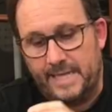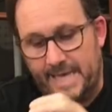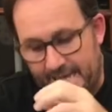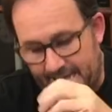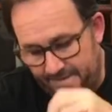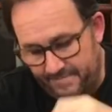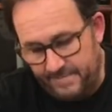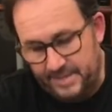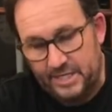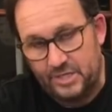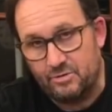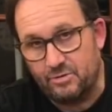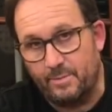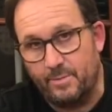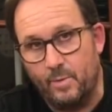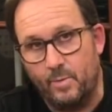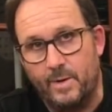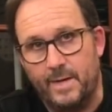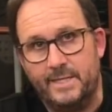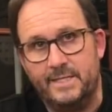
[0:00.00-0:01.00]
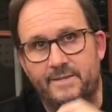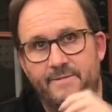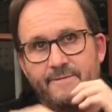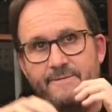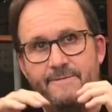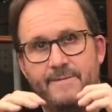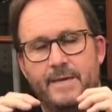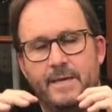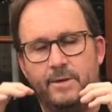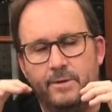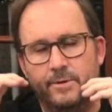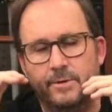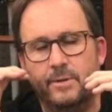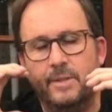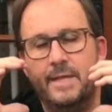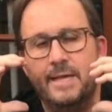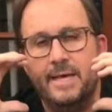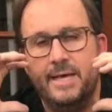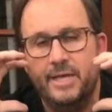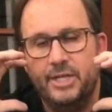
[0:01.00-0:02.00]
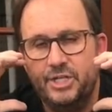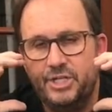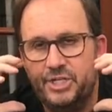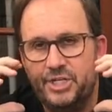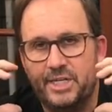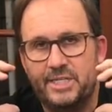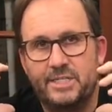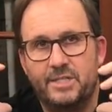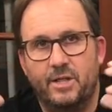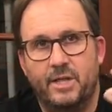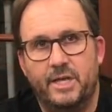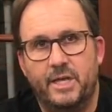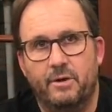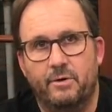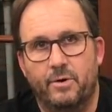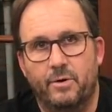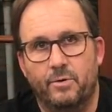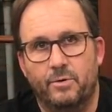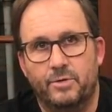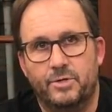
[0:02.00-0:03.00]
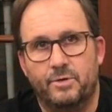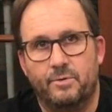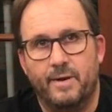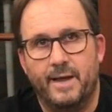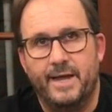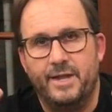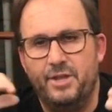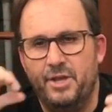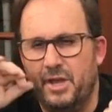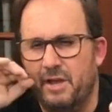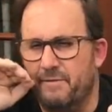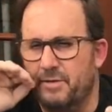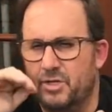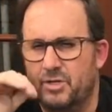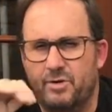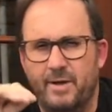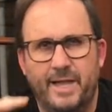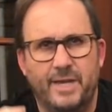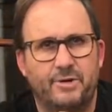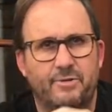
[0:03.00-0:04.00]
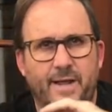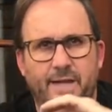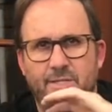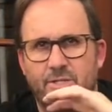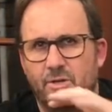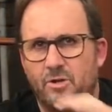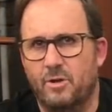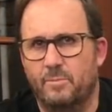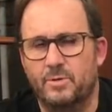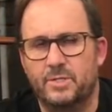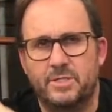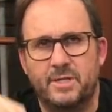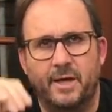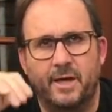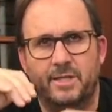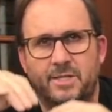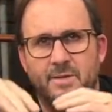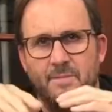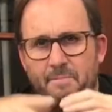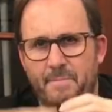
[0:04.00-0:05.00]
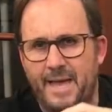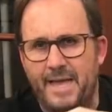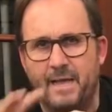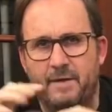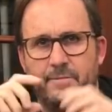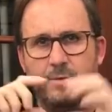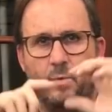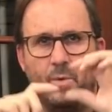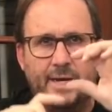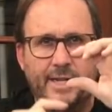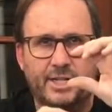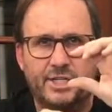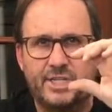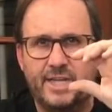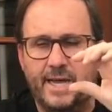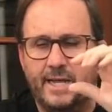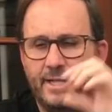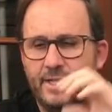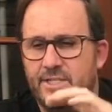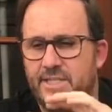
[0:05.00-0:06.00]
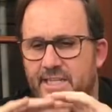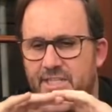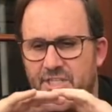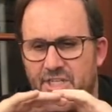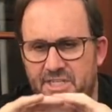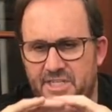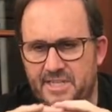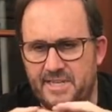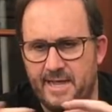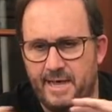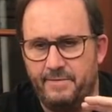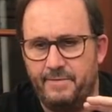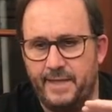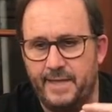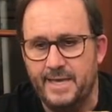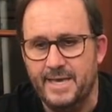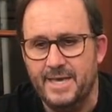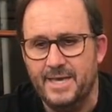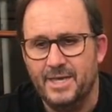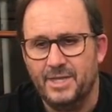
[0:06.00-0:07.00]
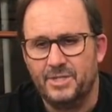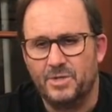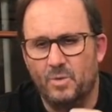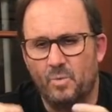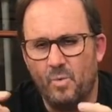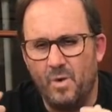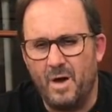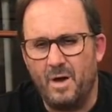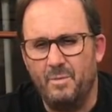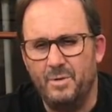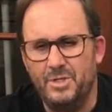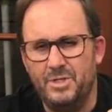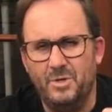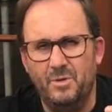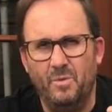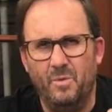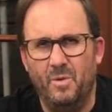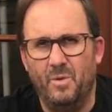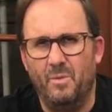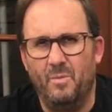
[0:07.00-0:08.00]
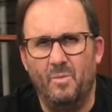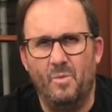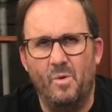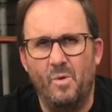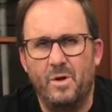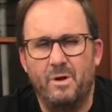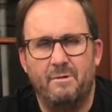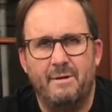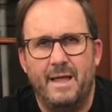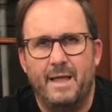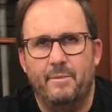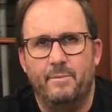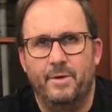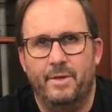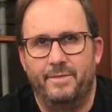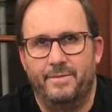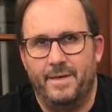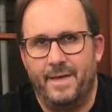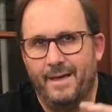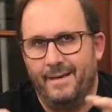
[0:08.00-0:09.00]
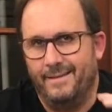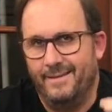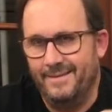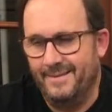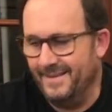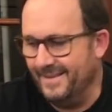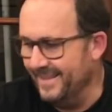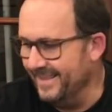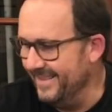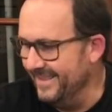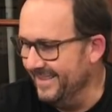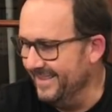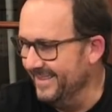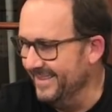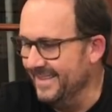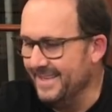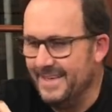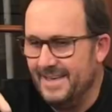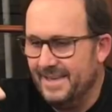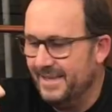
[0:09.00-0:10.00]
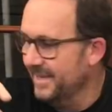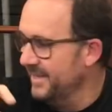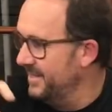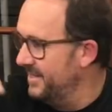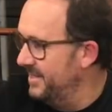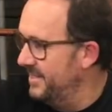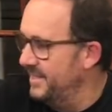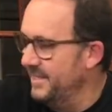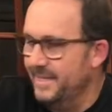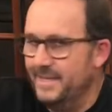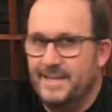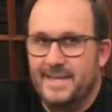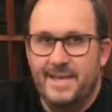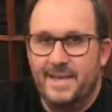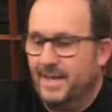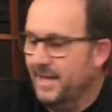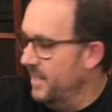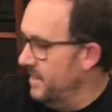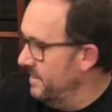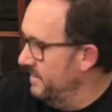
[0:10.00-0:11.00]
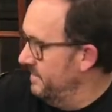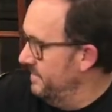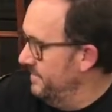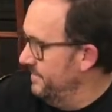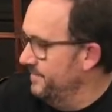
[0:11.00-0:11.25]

and these rubber ones feel just like you're on all-terrain. You can go over train tracks and cobblestones and bang over one-inch gutters. It's just nothing. So why would you walk around with... Shit, I'll...